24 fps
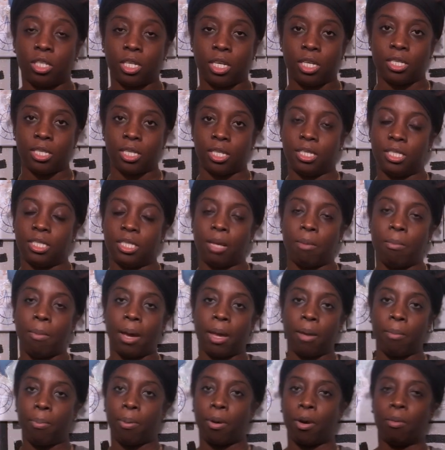is a
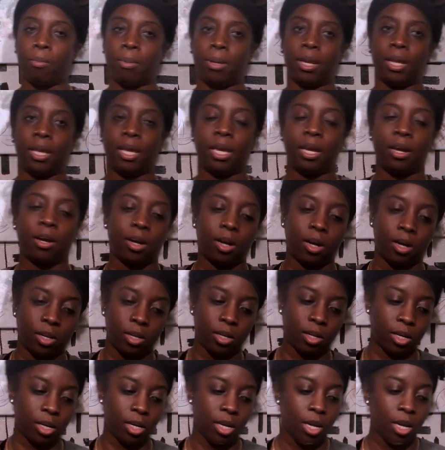semi-permanent hair
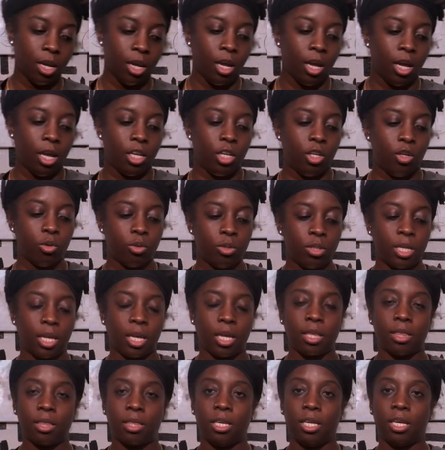color
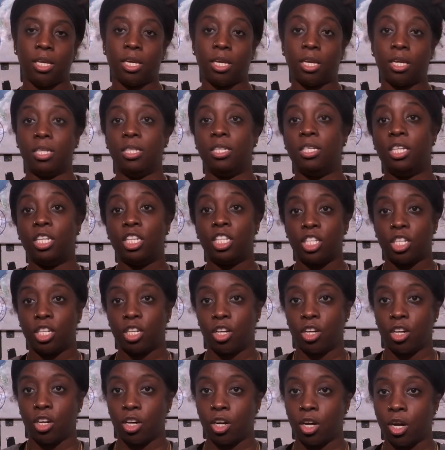using the
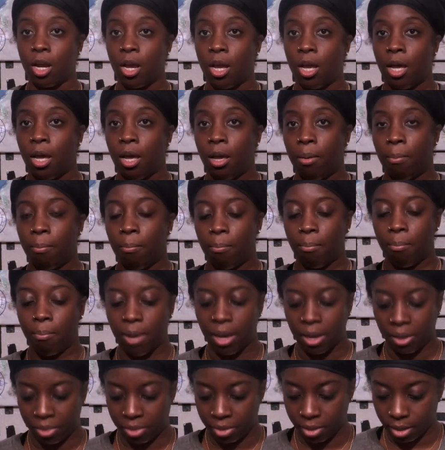conditioner
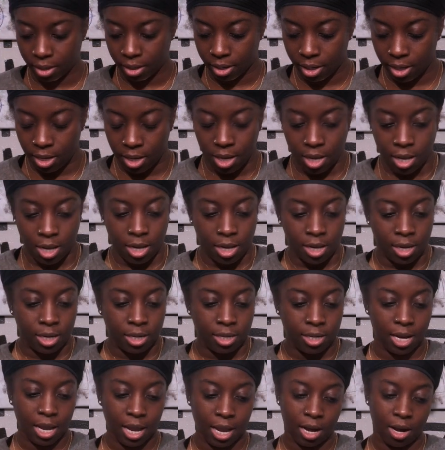method.
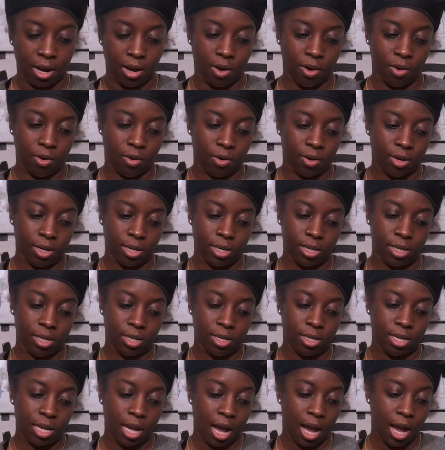Now,
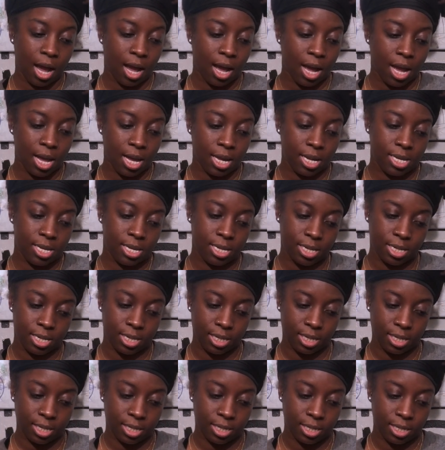
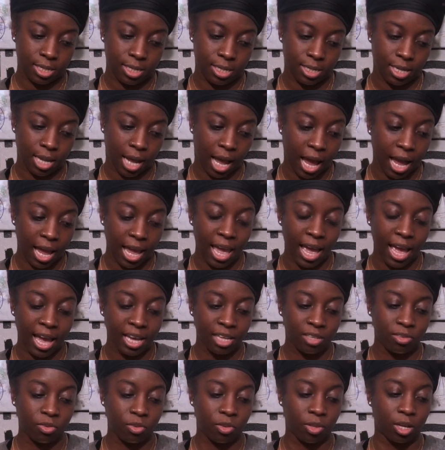I
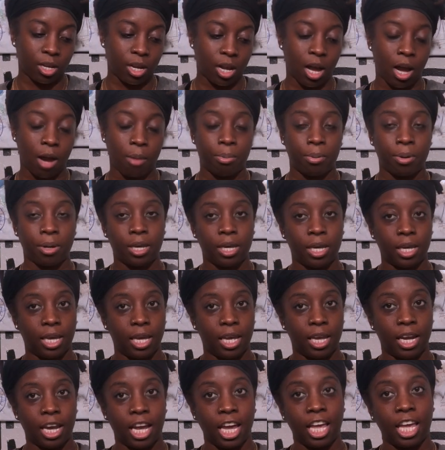asked for the copper kit,
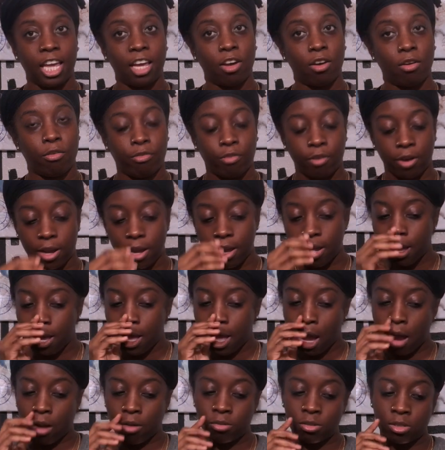and I ain't gonna front.
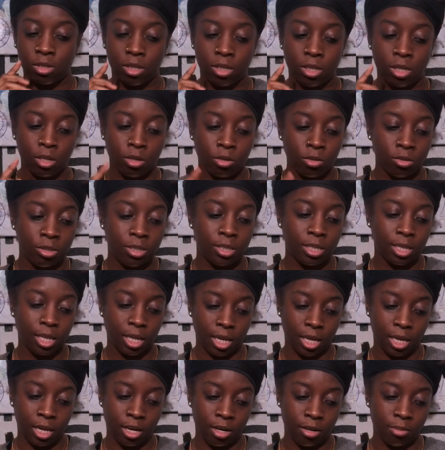I was a little
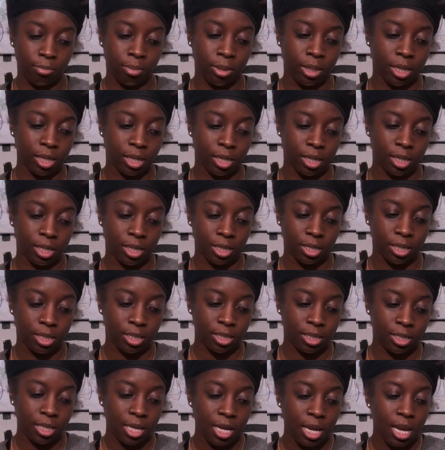scared
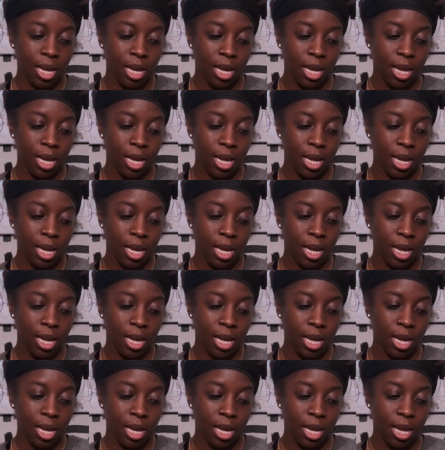because